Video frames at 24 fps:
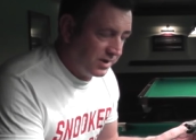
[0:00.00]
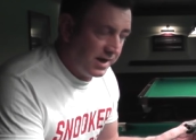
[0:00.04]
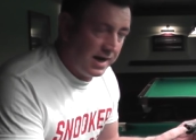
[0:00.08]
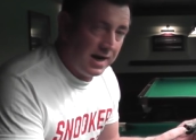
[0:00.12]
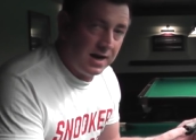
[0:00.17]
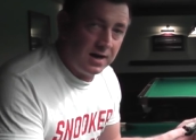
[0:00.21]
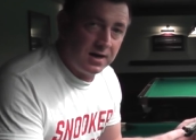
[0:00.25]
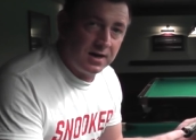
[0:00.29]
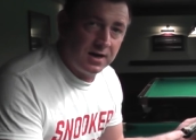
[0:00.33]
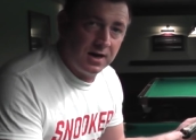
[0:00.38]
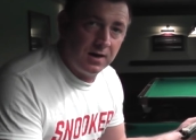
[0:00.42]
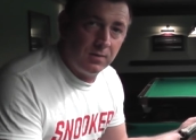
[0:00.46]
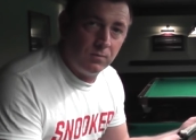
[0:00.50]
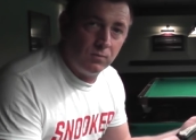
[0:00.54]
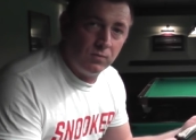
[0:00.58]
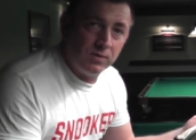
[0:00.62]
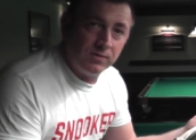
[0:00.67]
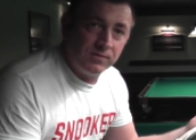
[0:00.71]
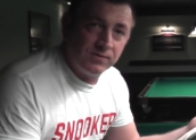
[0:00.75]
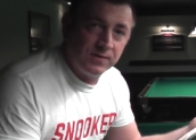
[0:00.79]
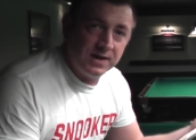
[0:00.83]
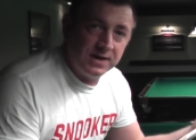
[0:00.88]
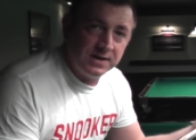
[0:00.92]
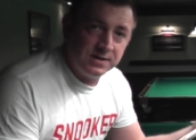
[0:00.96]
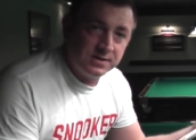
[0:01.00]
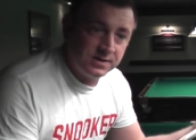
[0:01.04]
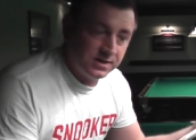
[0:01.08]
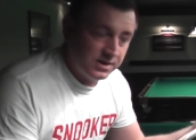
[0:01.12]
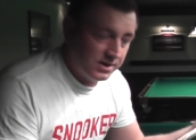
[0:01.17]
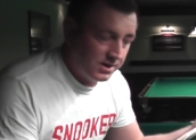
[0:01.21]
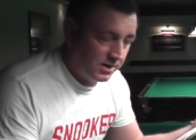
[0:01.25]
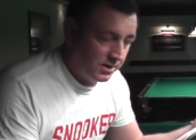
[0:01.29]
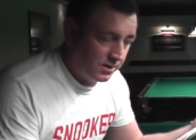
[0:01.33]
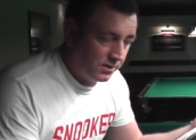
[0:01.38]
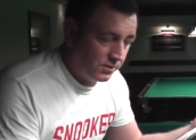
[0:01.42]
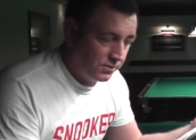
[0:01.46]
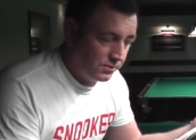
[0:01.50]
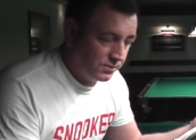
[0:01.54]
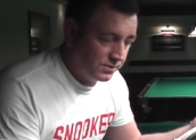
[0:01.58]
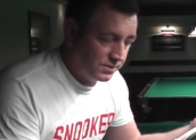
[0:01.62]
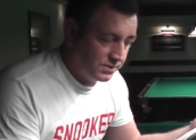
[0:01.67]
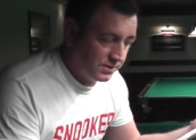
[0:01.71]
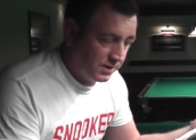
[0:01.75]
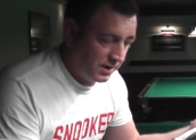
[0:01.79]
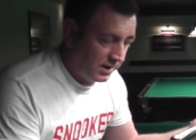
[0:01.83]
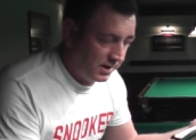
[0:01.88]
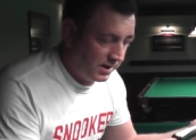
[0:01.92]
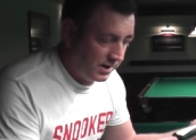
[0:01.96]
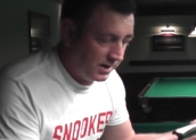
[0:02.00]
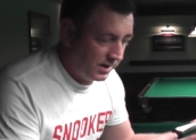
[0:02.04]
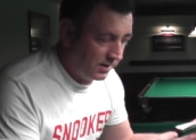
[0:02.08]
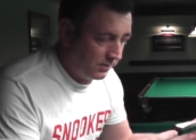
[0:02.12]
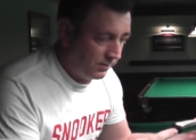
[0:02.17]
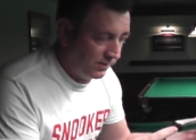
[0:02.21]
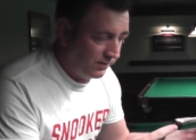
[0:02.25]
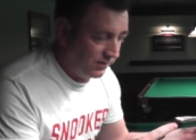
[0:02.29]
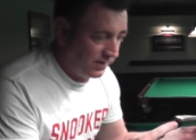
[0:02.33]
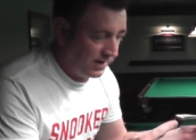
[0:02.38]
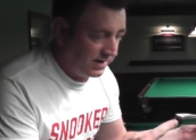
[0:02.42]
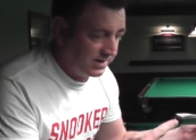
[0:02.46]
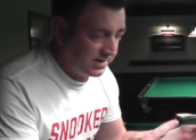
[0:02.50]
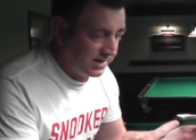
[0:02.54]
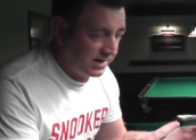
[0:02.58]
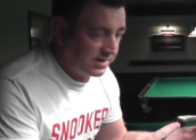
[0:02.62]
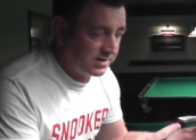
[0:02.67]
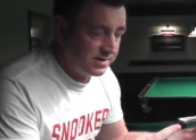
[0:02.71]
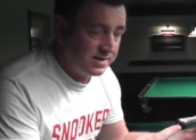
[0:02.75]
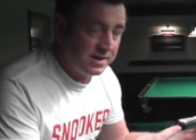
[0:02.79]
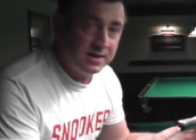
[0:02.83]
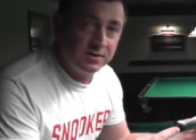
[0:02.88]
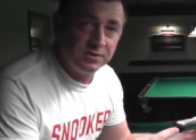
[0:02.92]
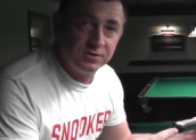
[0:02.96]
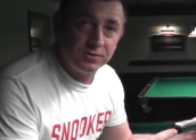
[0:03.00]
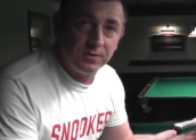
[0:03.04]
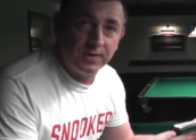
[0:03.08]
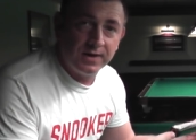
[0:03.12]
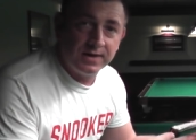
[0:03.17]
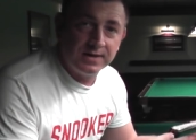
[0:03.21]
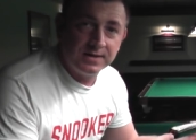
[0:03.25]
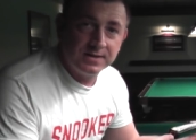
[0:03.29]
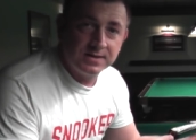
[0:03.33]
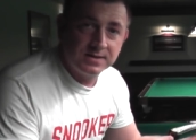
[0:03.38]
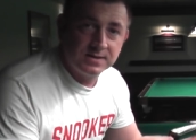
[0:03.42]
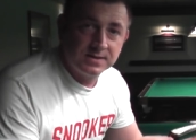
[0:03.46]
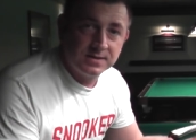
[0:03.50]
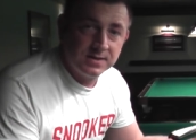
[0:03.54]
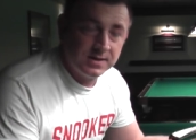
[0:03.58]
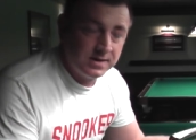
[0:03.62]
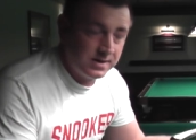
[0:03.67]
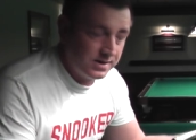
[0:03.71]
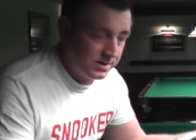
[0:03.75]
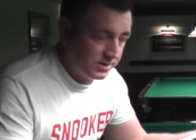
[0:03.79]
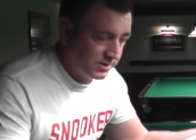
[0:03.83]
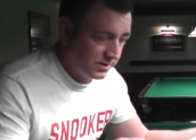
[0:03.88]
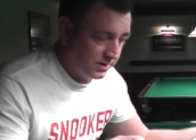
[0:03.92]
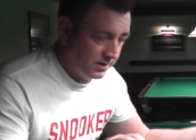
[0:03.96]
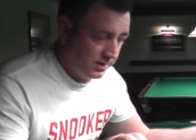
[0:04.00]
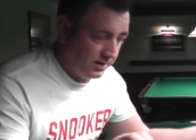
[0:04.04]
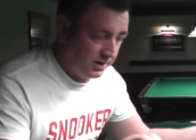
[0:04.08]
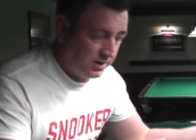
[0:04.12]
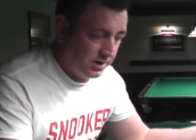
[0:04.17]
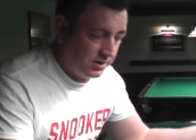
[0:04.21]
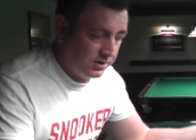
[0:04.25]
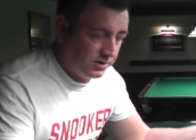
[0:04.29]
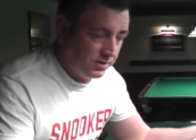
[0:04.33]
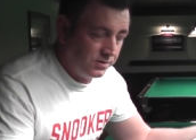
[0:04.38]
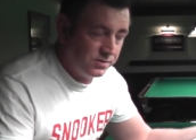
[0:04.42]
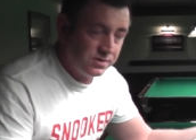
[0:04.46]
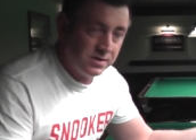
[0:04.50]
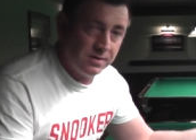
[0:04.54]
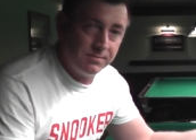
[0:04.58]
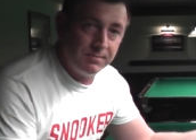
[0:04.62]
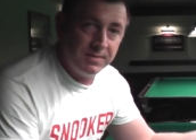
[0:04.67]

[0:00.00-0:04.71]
now come with these cues, uh, with these SD joints so that you can use the